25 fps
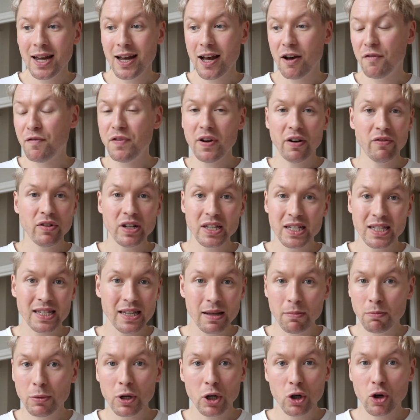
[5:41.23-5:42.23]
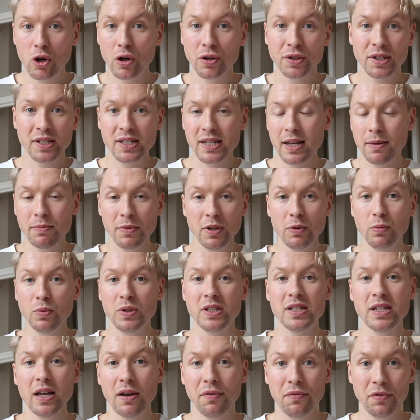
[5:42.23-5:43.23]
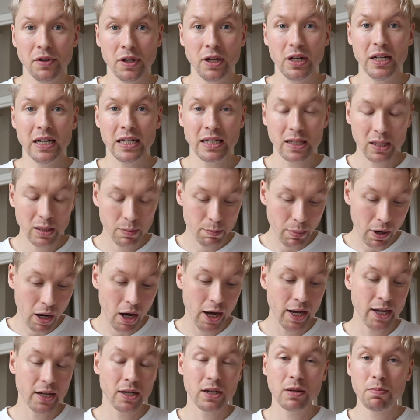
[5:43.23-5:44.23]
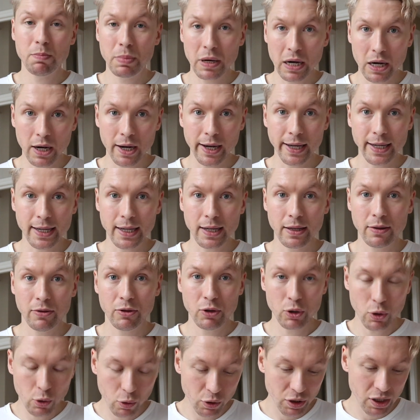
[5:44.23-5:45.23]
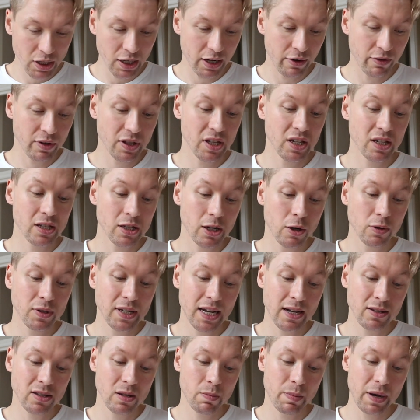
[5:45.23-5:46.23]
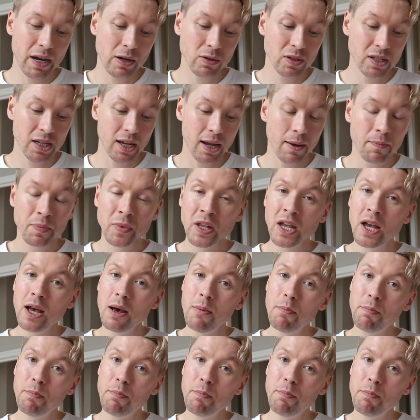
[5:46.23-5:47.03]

a very similar concept that was definitely inspired by The Ordinary. There's no doubt about it.